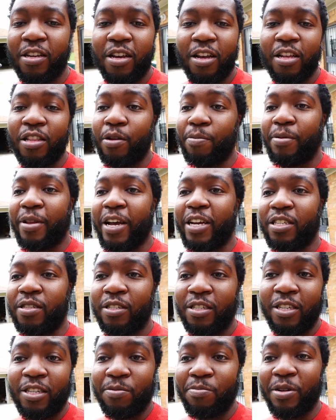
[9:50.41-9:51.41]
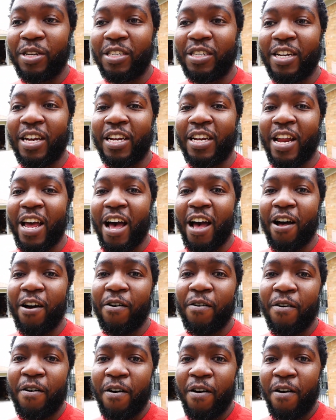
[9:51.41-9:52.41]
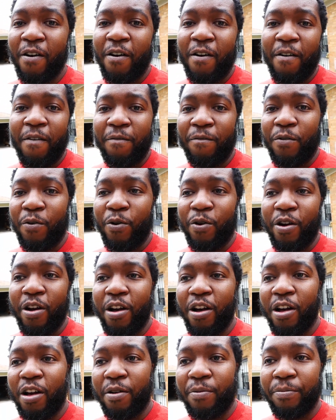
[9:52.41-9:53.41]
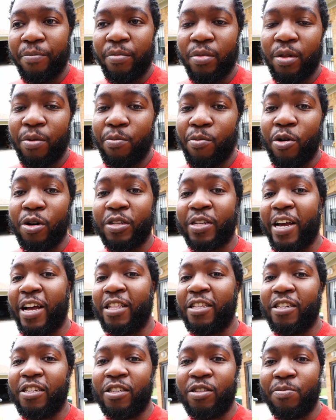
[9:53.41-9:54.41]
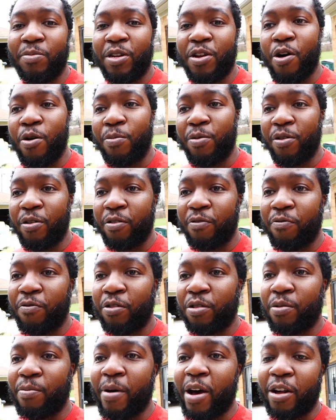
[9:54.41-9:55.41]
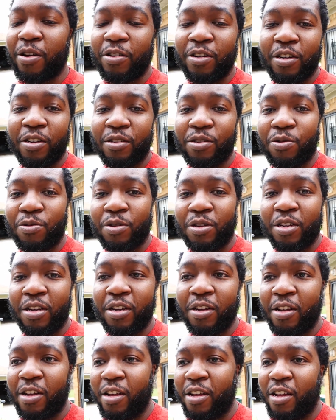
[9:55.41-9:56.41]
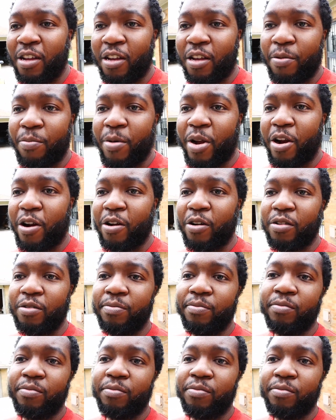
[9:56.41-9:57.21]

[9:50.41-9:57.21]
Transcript: And the plants have just been shut down for more time than it's been open for the model year 20 Camaro.